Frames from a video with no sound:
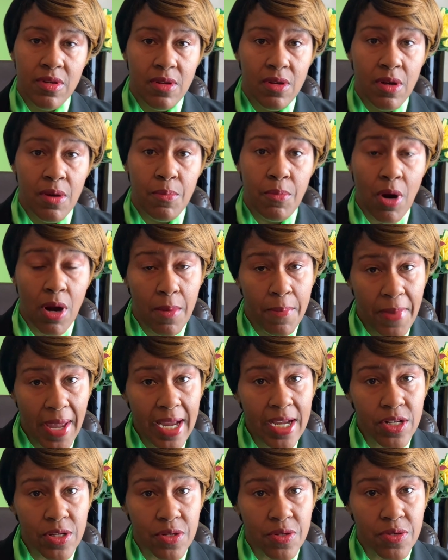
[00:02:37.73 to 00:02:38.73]

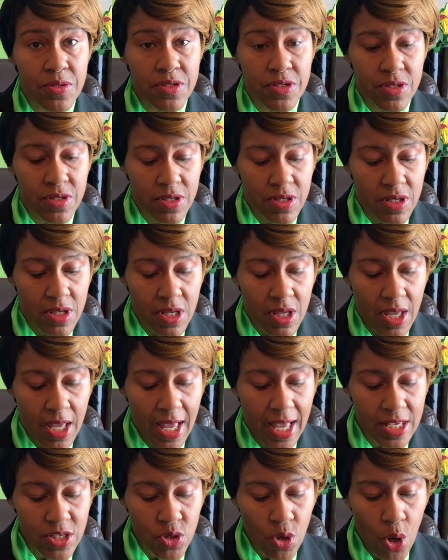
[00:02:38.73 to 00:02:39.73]
Barbados
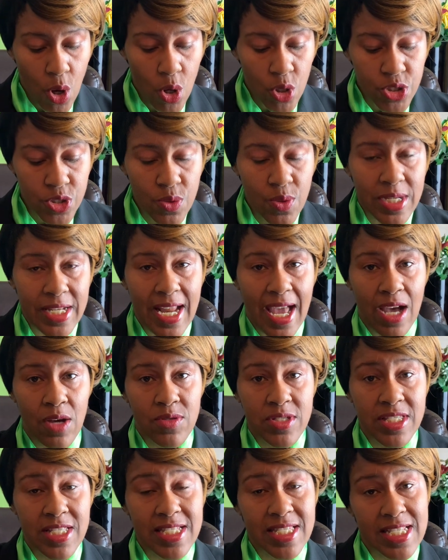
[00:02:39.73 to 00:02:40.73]
has also
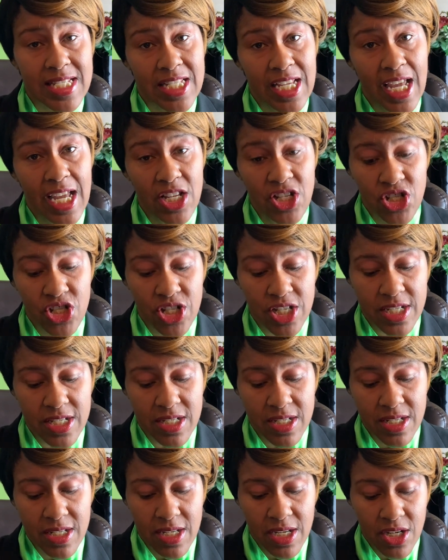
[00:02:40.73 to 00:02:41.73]
announced its intention
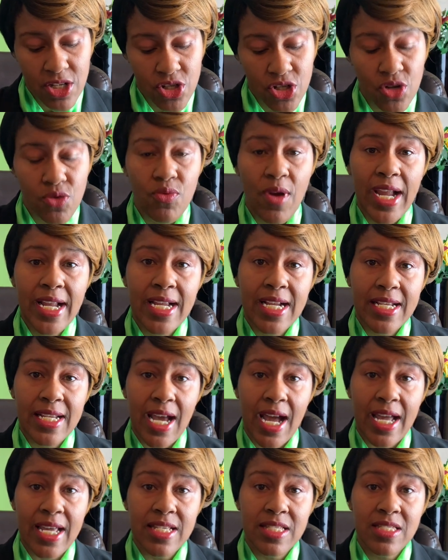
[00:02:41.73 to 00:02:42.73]
to
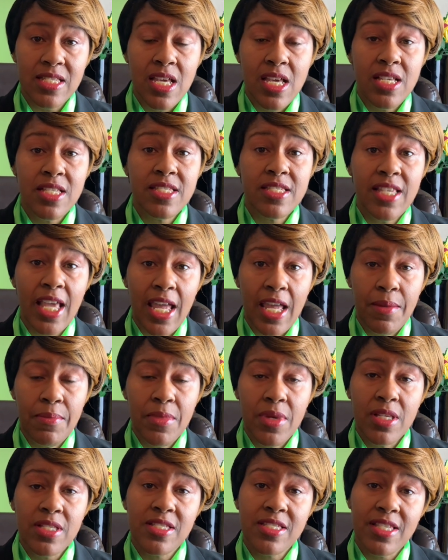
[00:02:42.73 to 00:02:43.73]
recognize
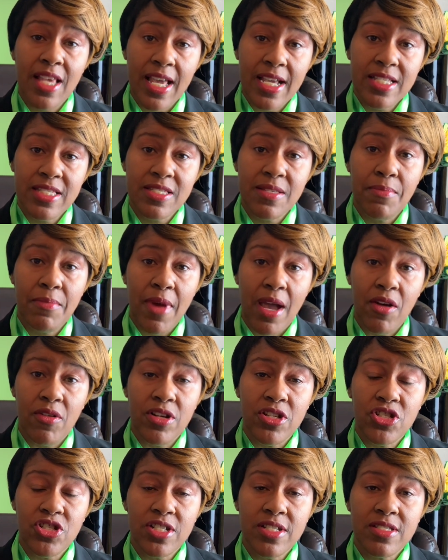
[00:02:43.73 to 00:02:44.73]
same-sex
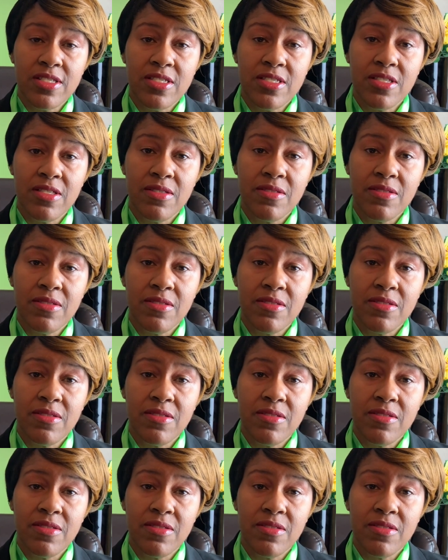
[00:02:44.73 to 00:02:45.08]
marriages.